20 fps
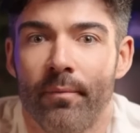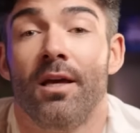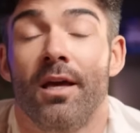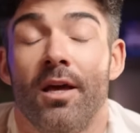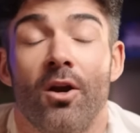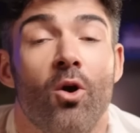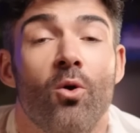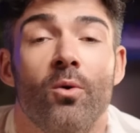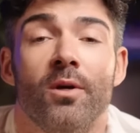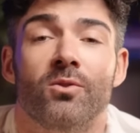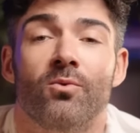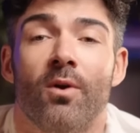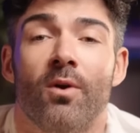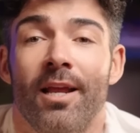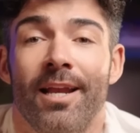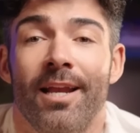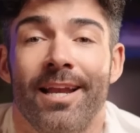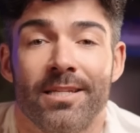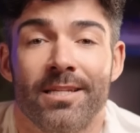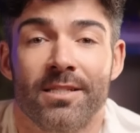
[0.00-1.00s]
And always run
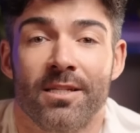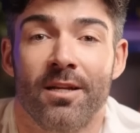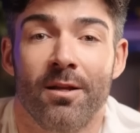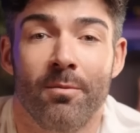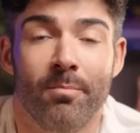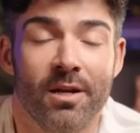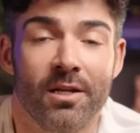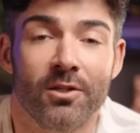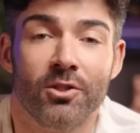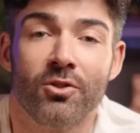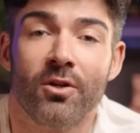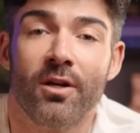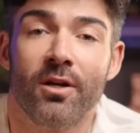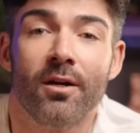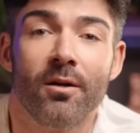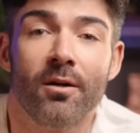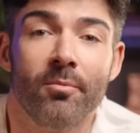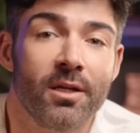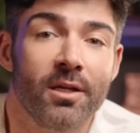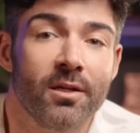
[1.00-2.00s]
it as an
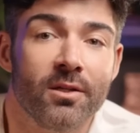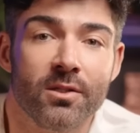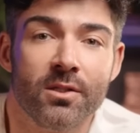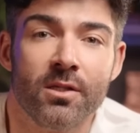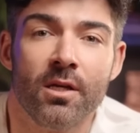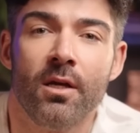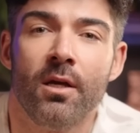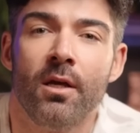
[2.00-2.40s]
administrator, because